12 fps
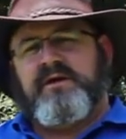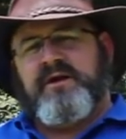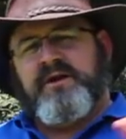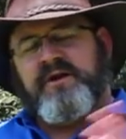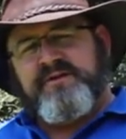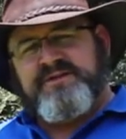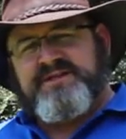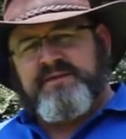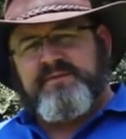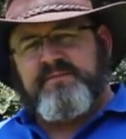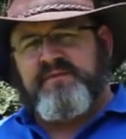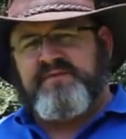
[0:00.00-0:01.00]
Another
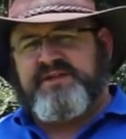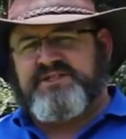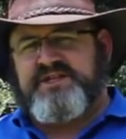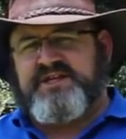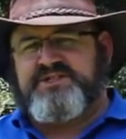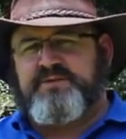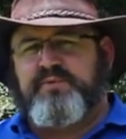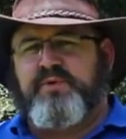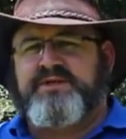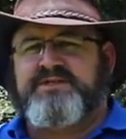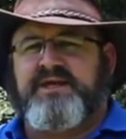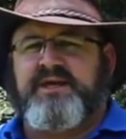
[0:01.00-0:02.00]
symptom of vegetation
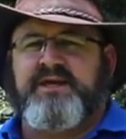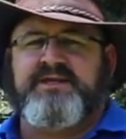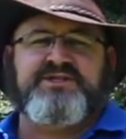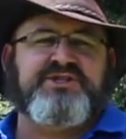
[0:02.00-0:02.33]
poisoning is,